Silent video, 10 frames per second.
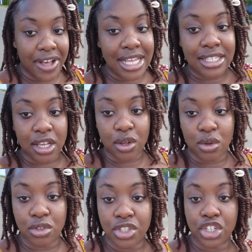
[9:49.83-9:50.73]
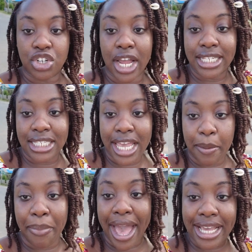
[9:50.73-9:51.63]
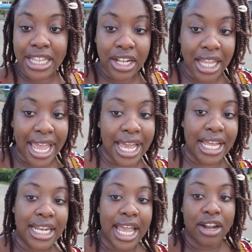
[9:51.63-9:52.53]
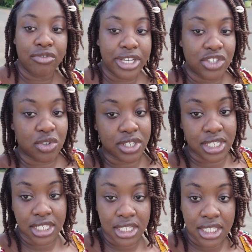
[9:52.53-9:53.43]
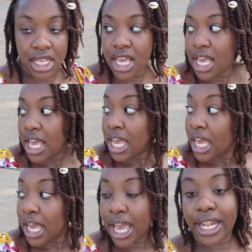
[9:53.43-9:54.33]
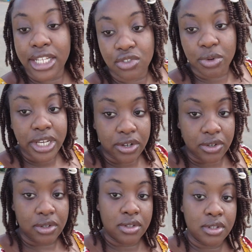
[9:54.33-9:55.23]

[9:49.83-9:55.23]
Faso, they're trying to take back their land and resources And it's real.